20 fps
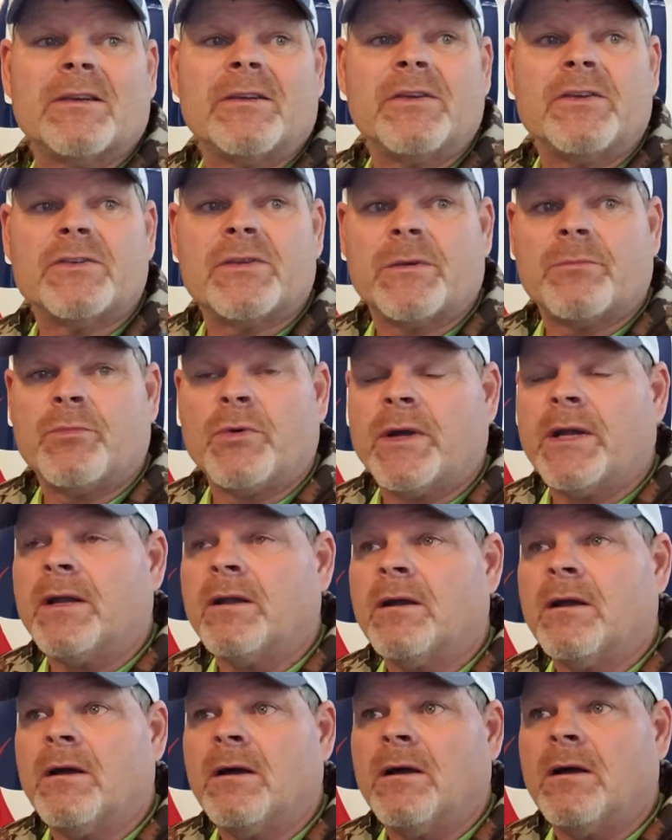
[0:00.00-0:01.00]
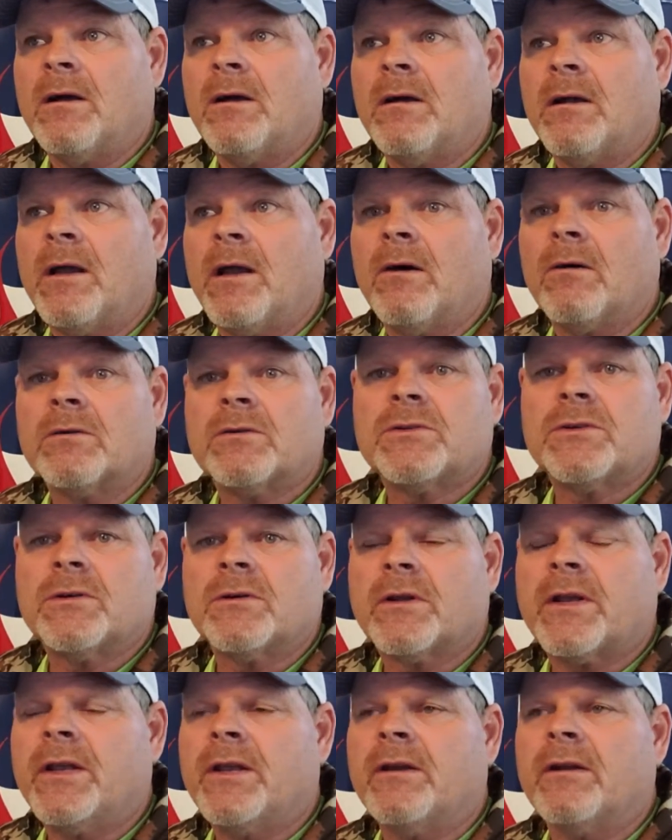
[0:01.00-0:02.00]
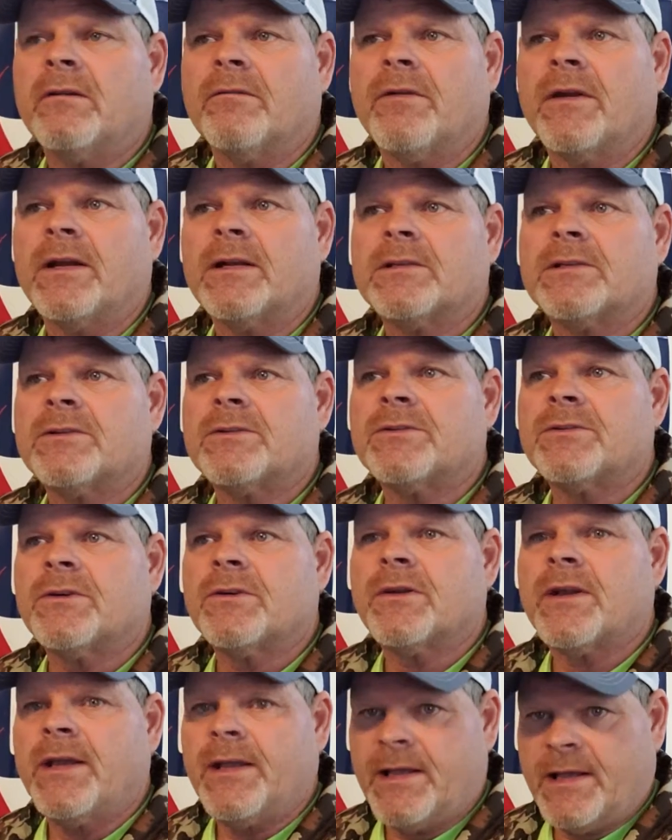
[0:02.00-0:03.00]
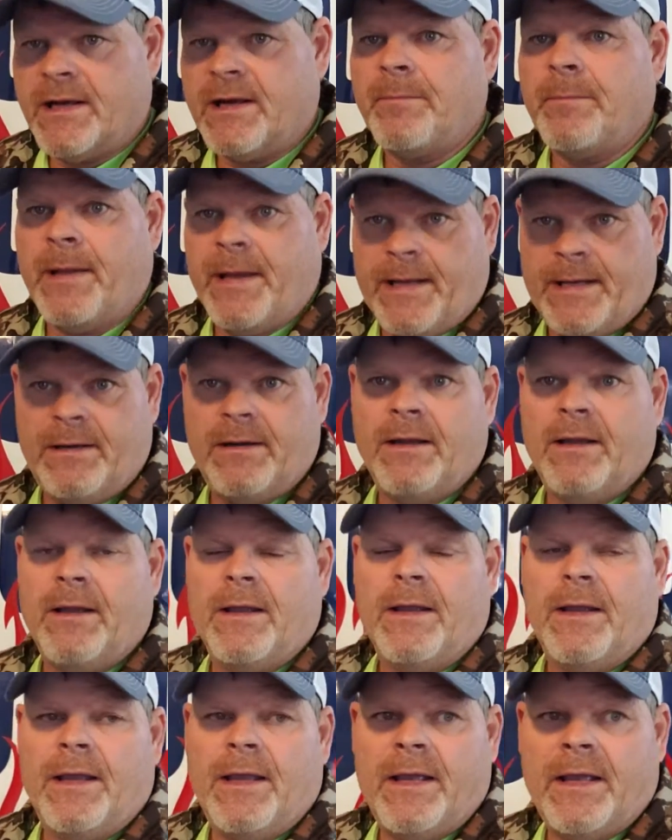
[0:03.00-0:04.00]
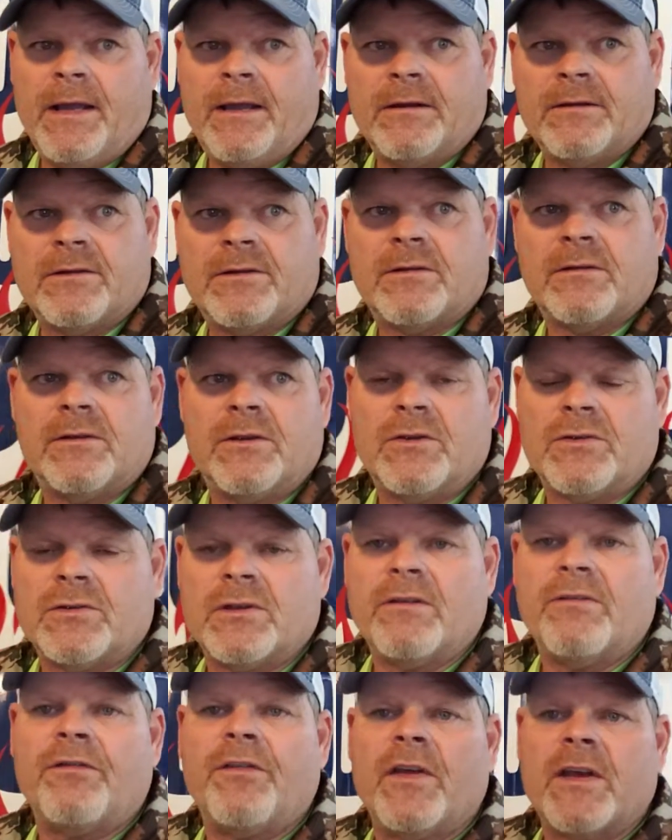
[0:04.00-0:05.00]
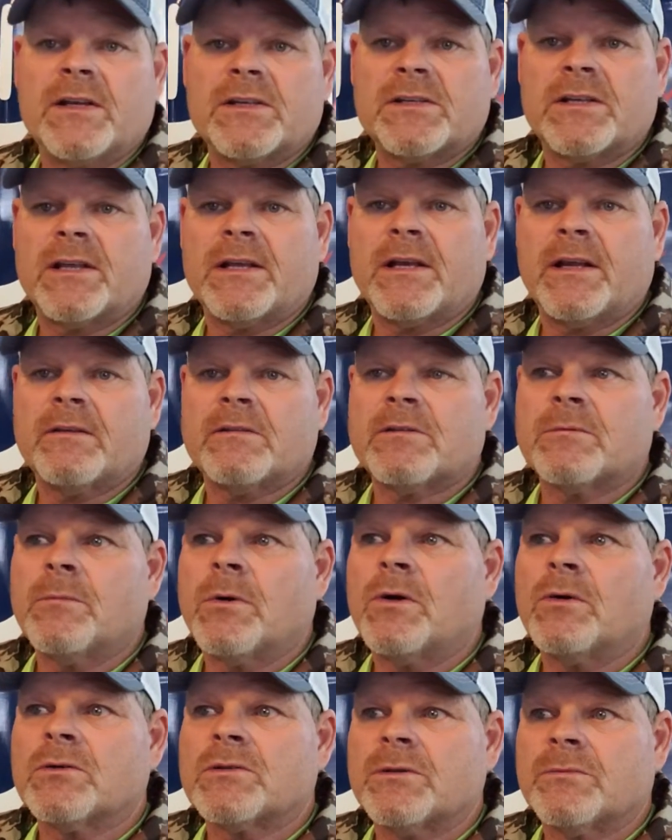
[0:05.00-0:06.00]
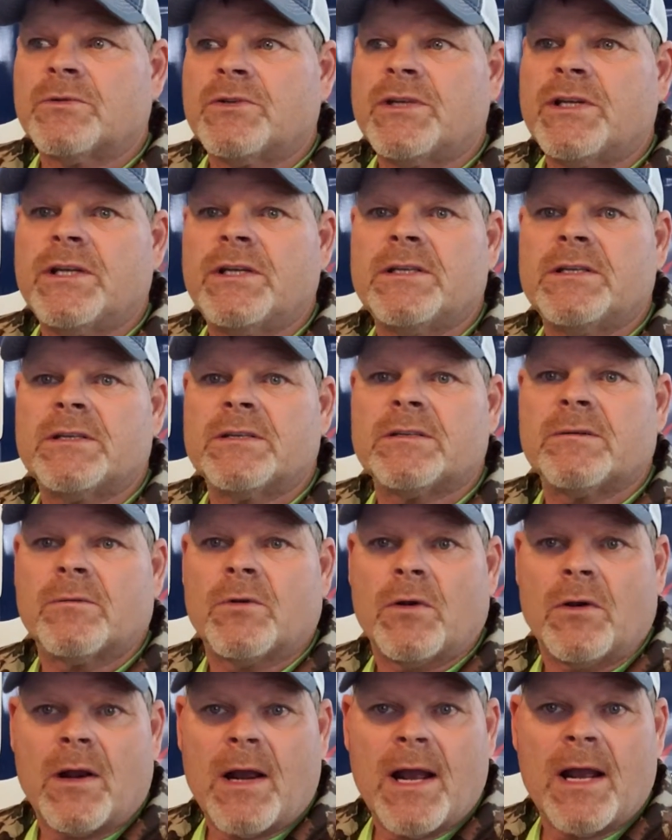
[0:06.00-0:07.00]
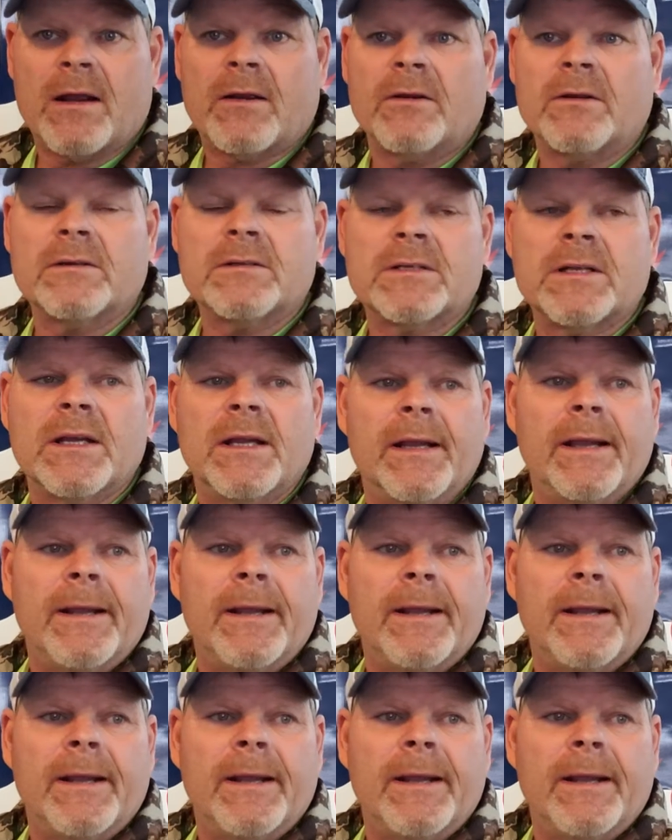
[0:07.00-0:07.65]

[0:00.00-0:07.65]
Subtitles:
I usually bring elk jerky or venison jerky that I made, and usually fish that I smoke, some cheese and some crackers.